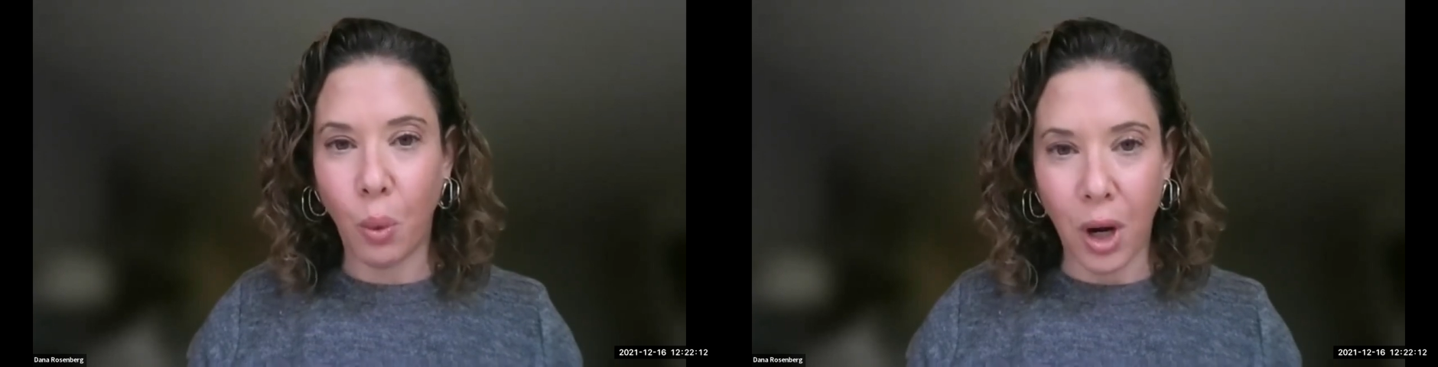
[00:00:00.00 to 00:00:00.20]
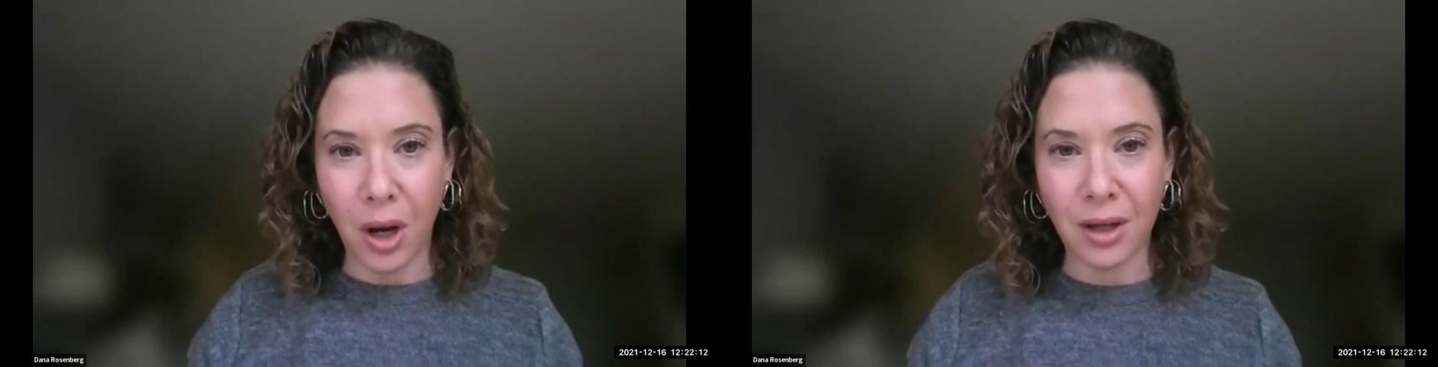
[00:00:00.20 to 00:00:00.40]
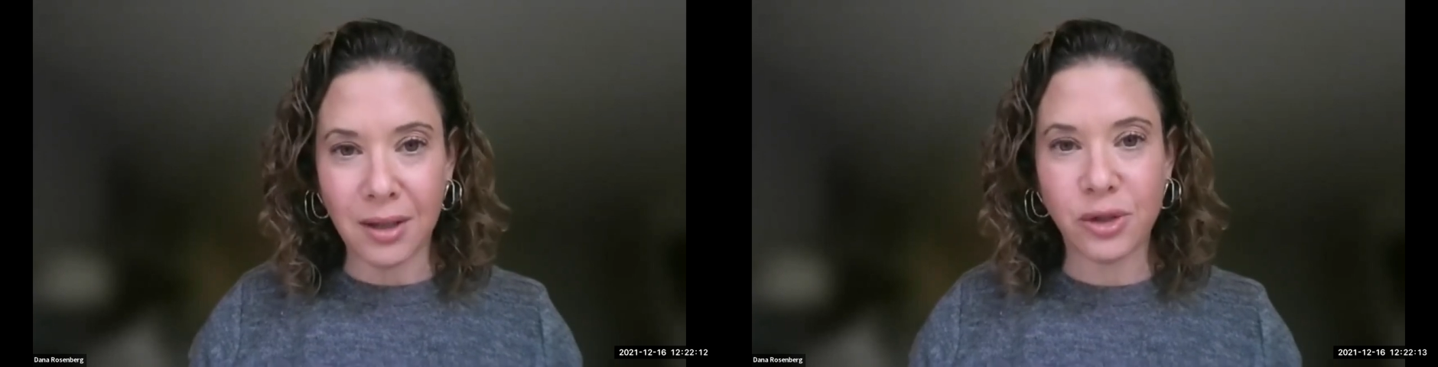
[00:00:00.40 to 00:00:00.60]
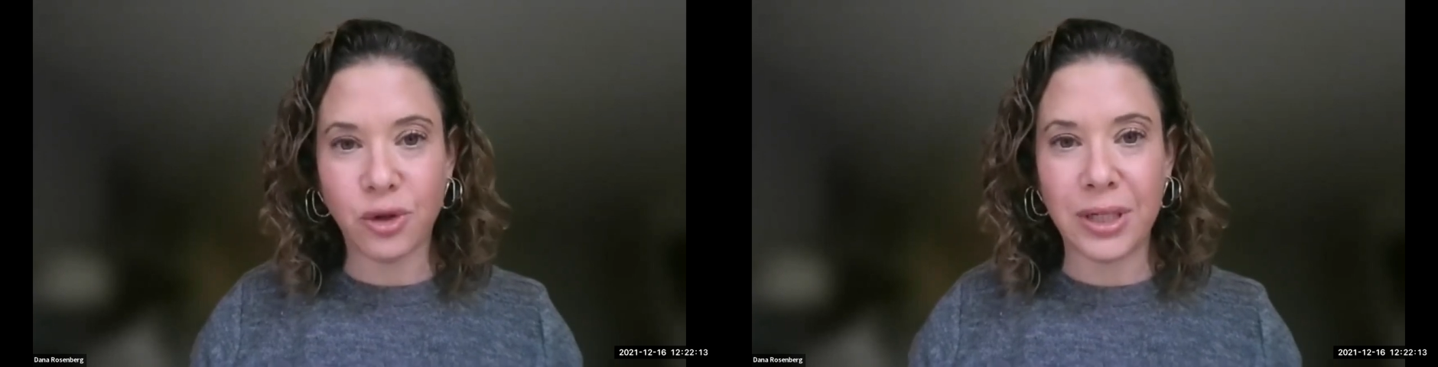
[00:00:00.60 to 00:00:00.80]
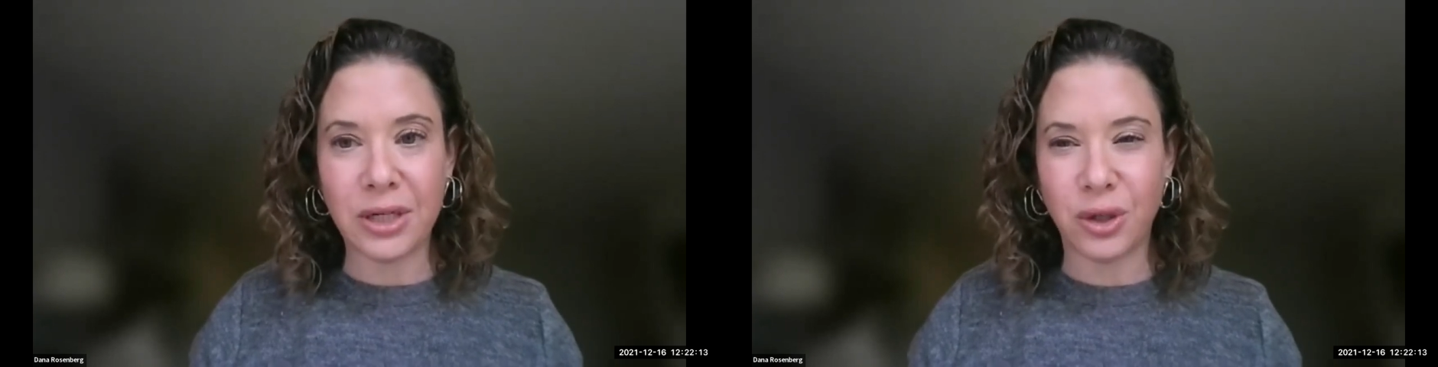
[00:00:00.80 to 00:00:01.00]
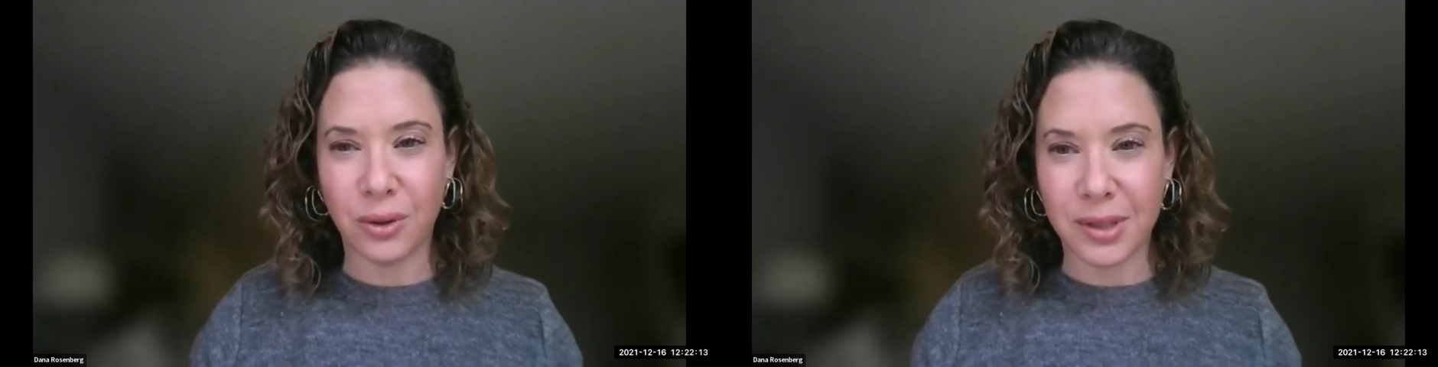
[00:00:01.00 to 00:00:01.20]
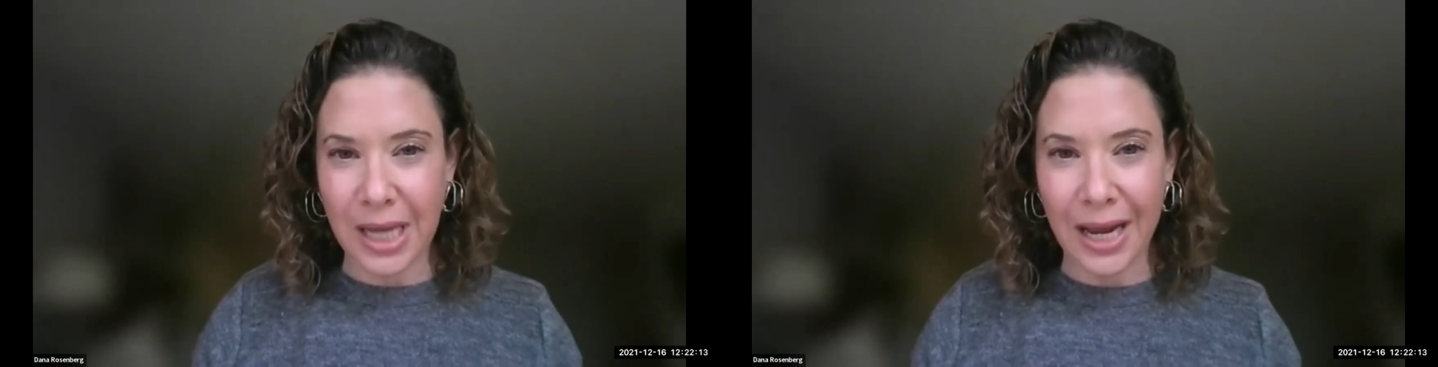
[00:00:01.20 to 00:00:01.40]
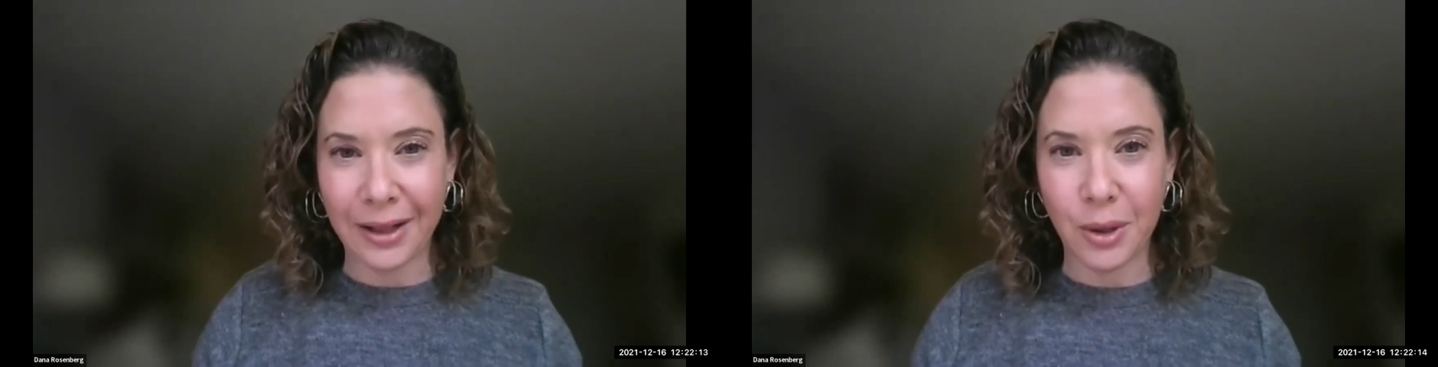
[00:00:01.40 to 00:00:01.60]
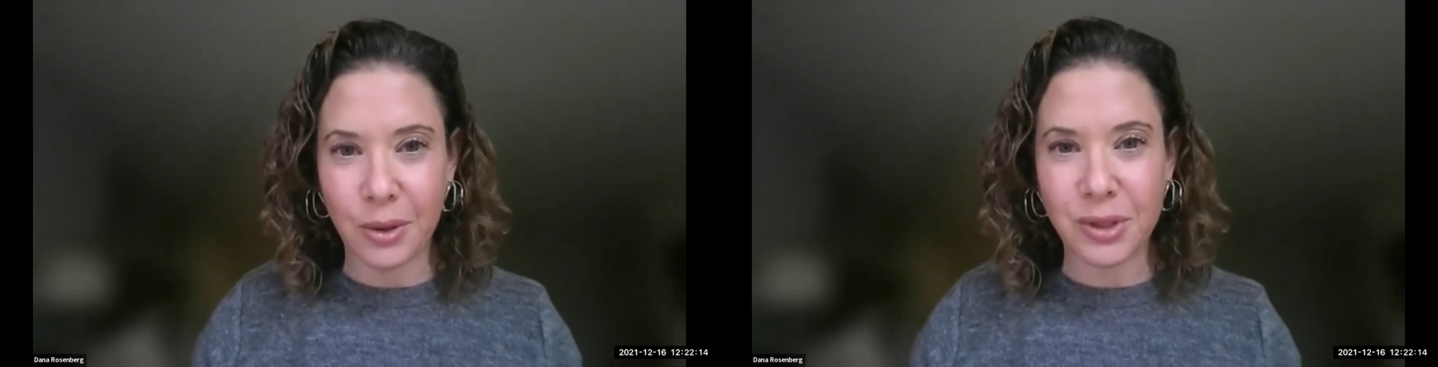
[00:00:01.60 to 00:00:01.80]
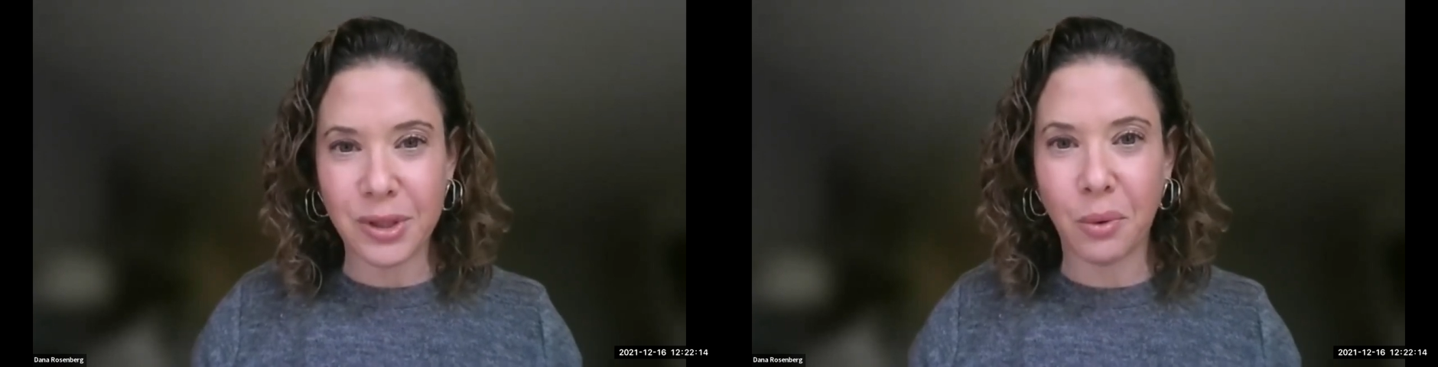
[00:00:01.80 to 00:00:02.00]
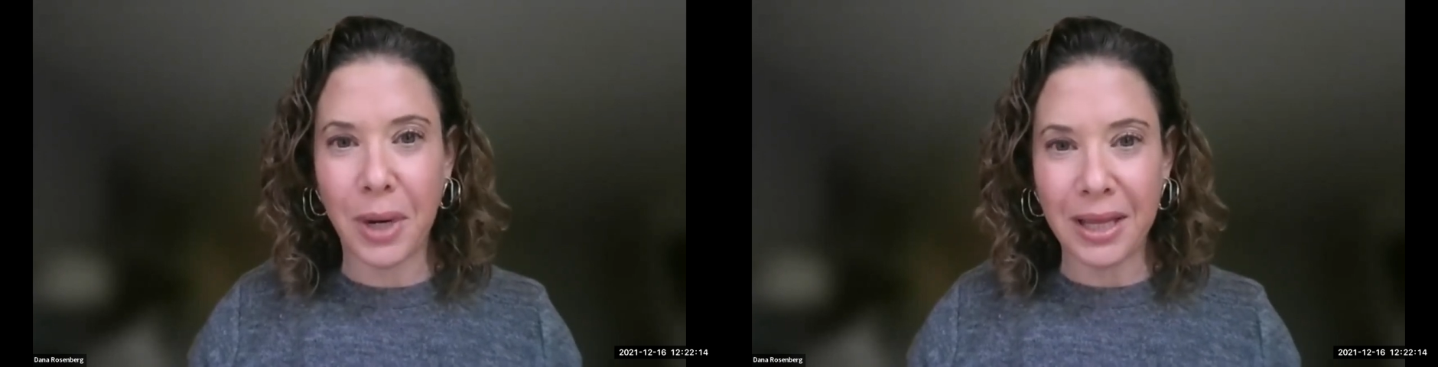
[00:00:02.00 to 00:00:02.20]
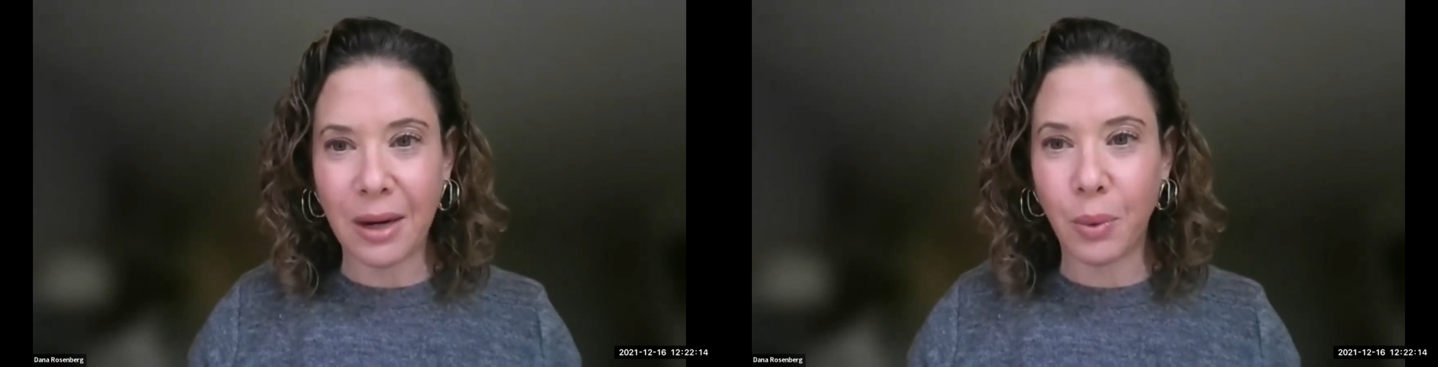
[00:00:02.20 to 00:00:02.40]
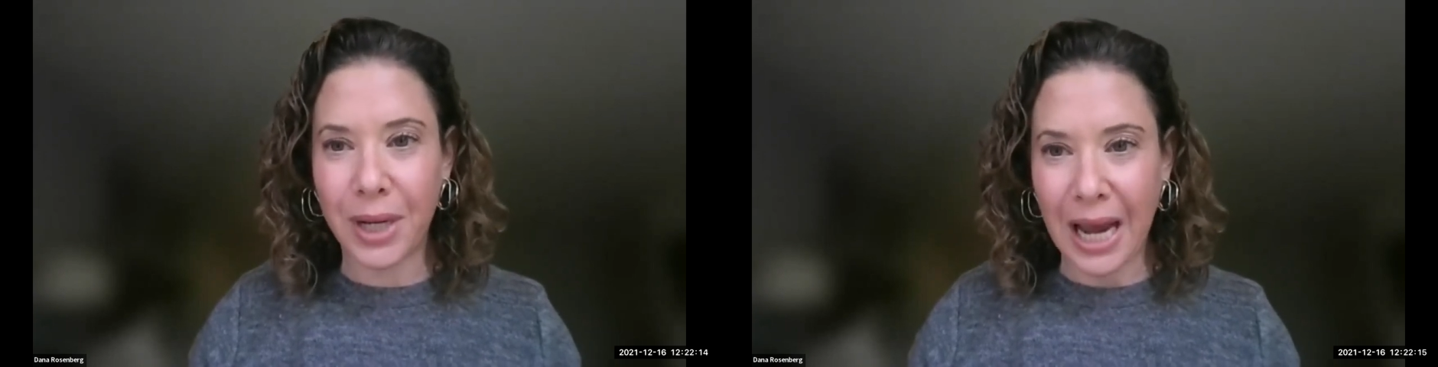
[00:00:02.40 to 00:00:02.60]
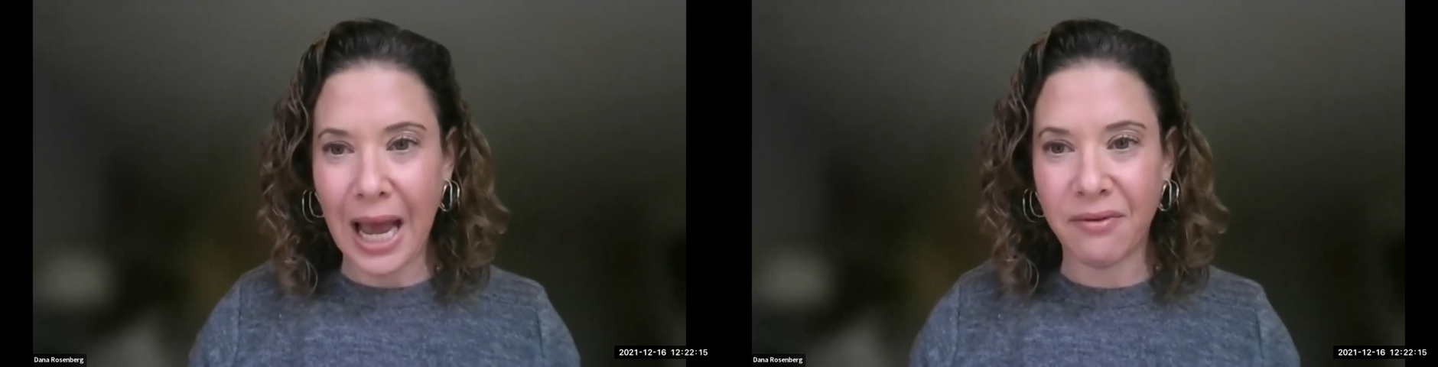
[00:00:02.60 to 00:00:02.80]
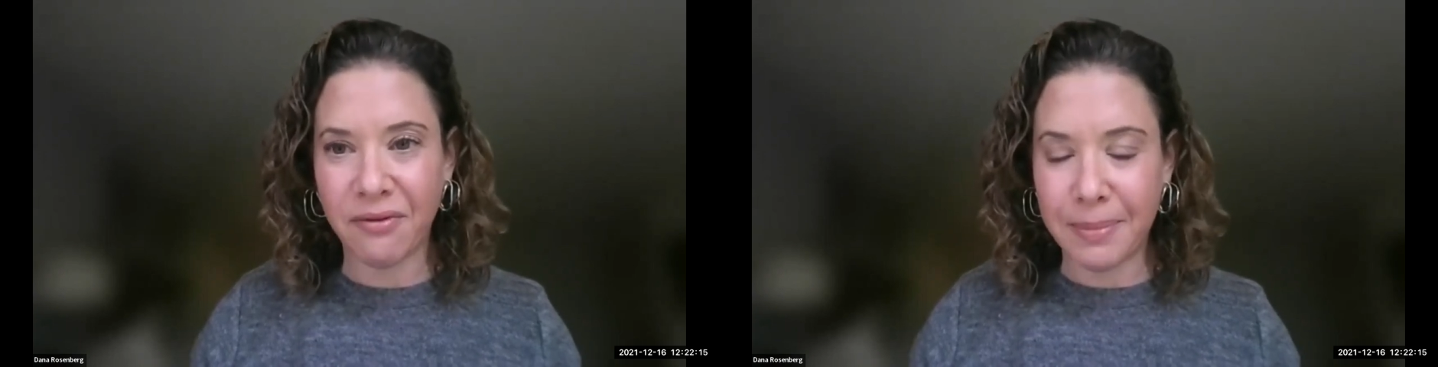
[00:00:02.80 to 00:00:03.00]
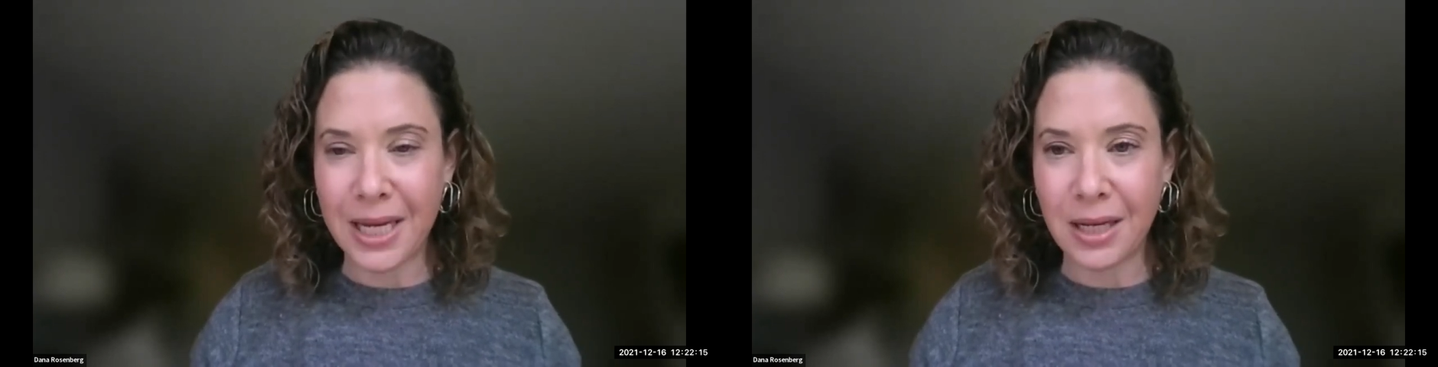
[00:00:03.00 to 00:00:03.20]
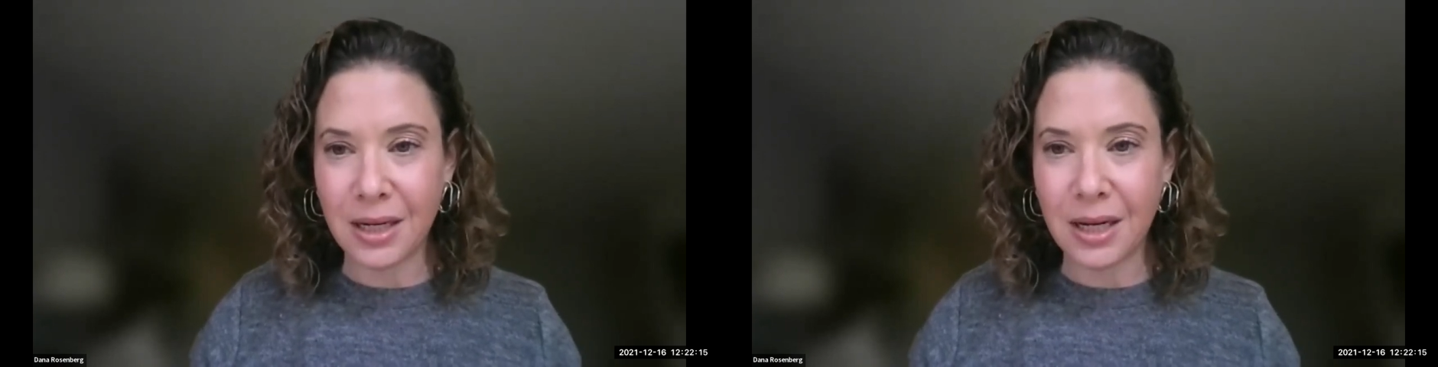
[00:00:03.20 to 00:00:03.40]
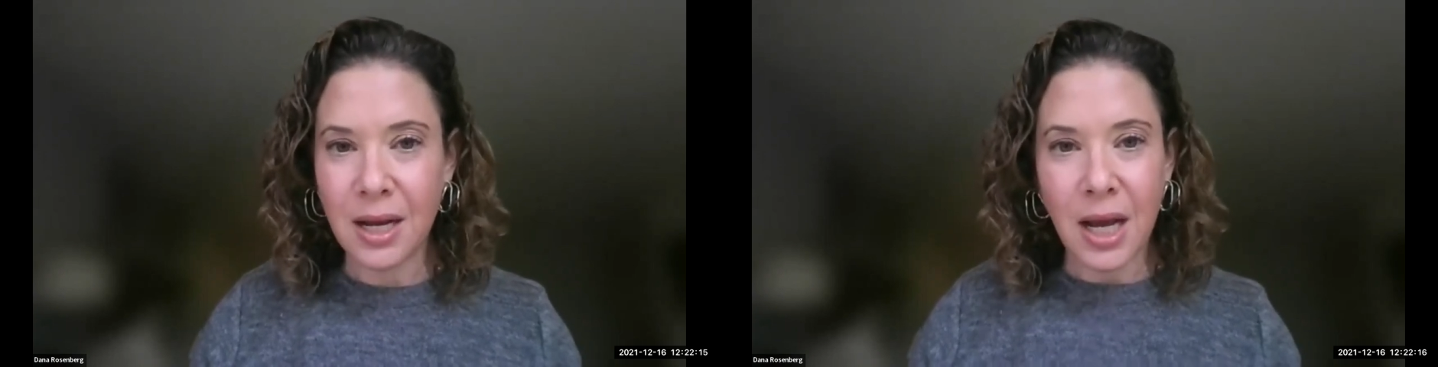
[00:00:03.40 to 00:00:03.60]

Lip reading: walls, traditional silos, the way that we have been,